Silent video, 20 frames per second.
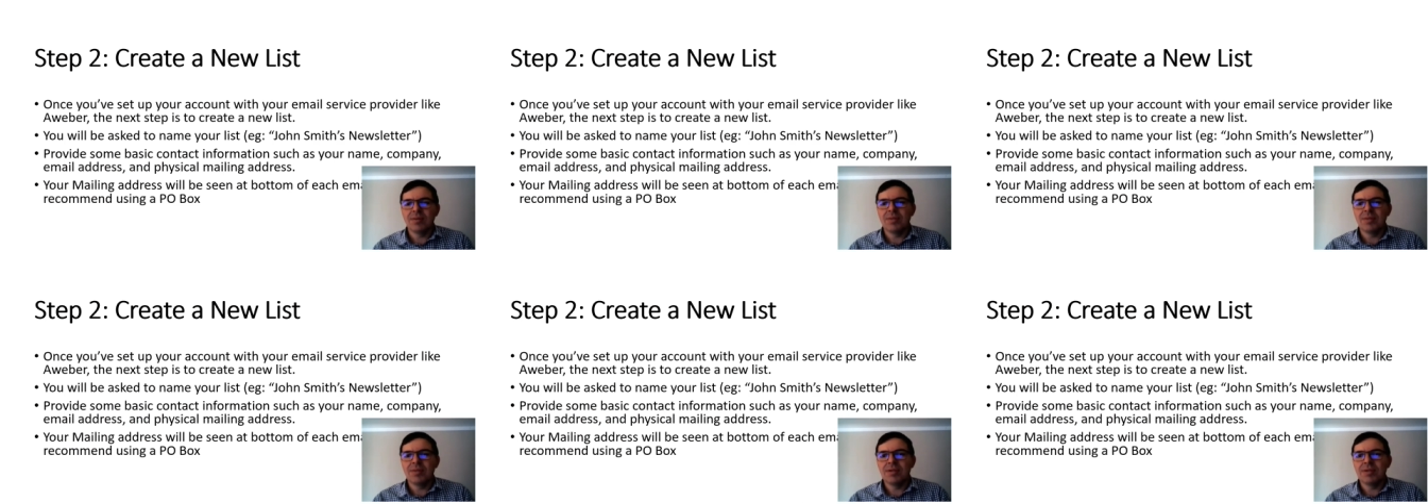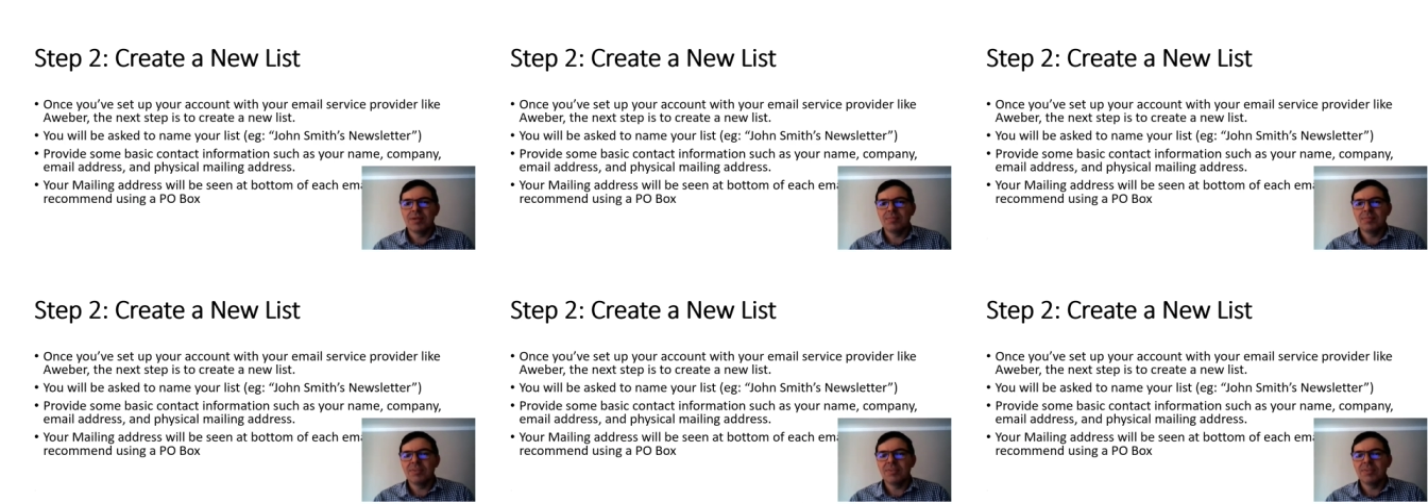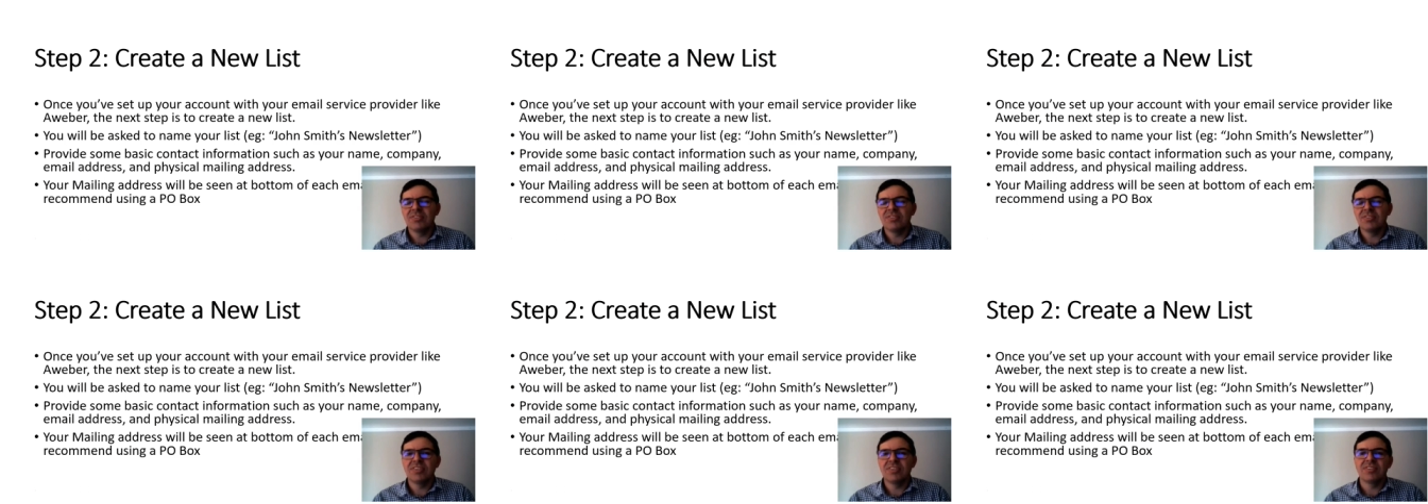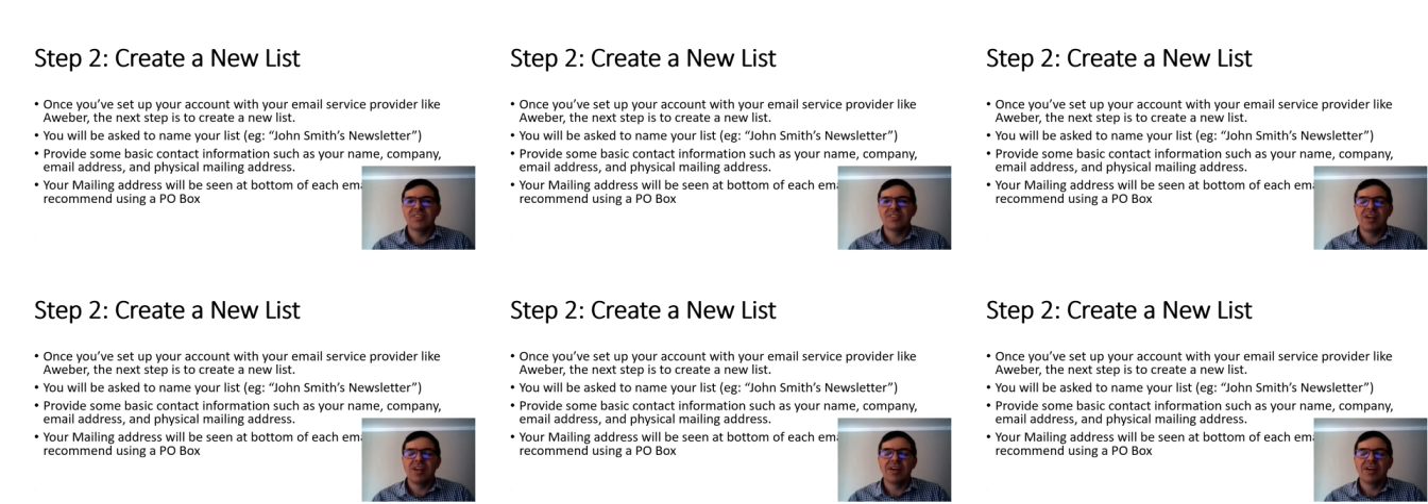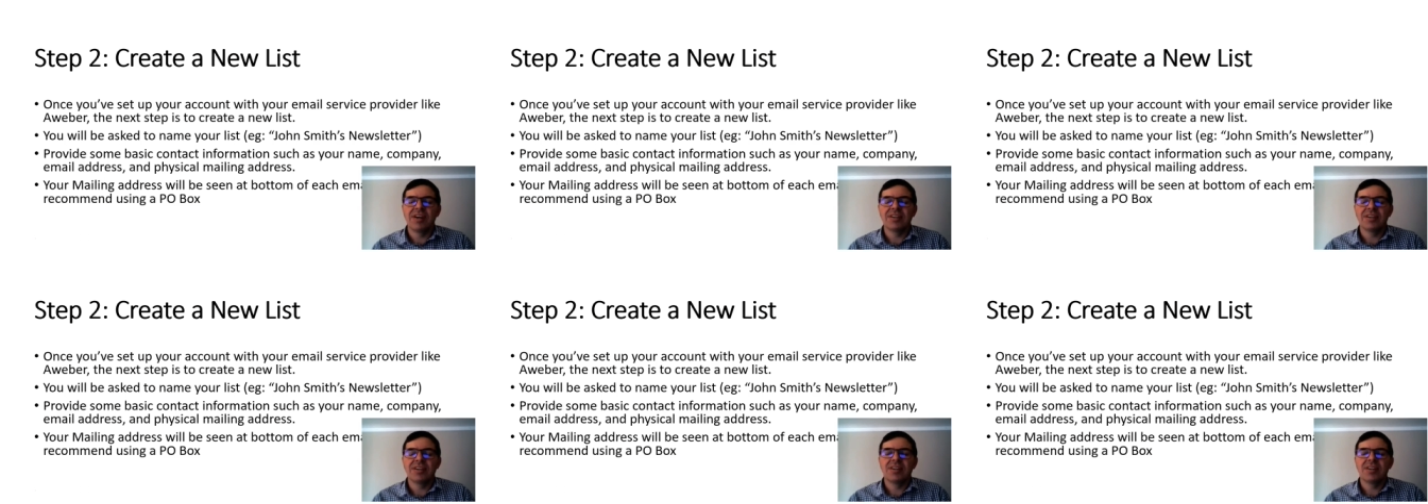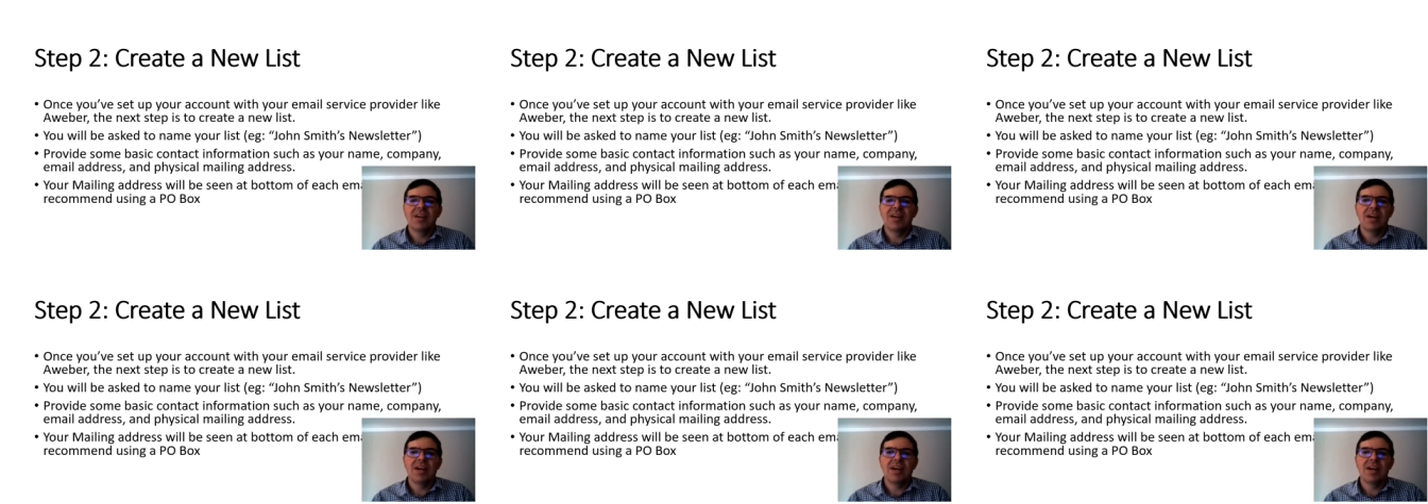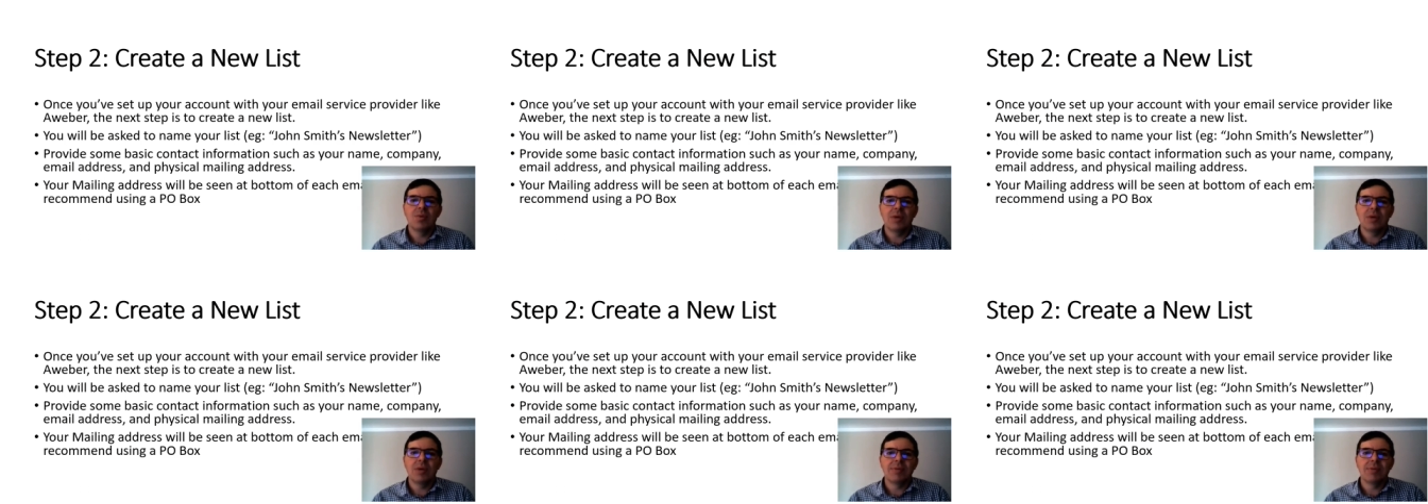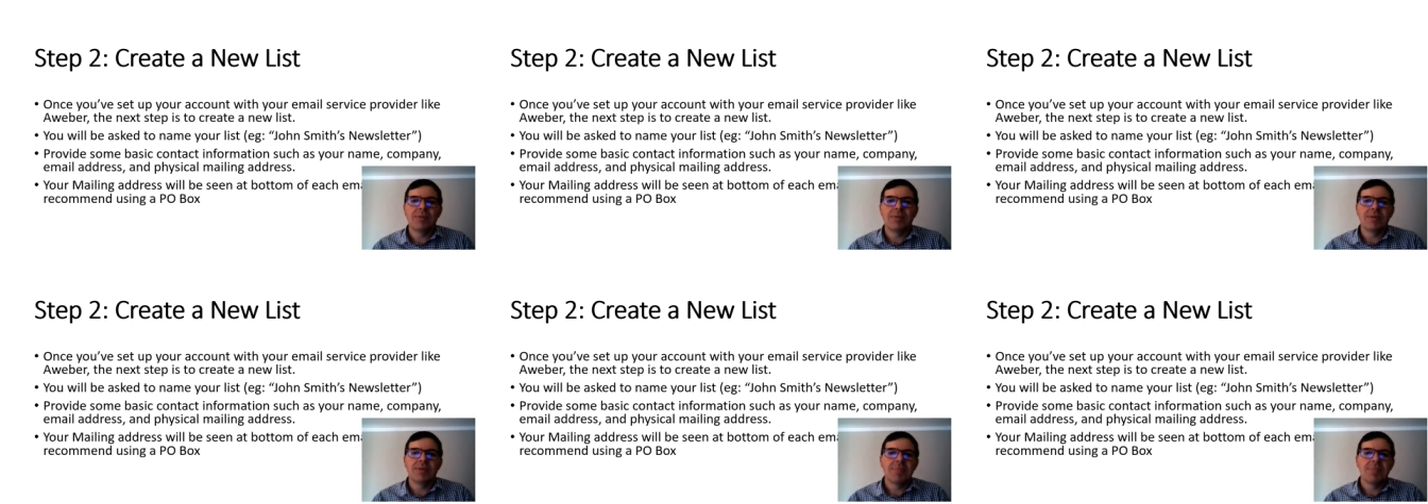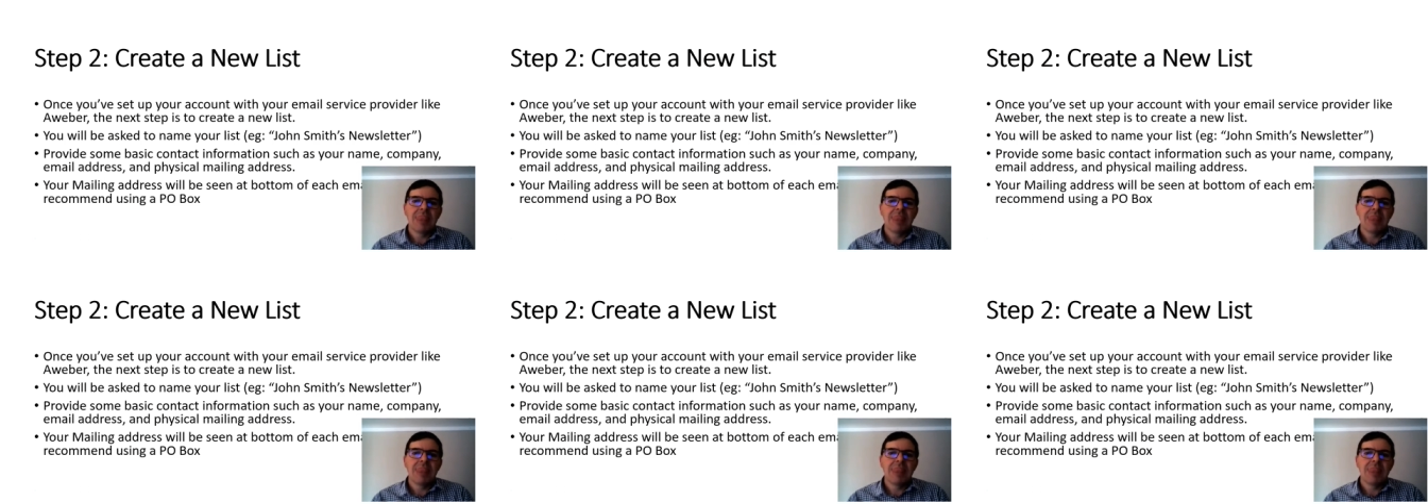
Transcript: a, a business like aweber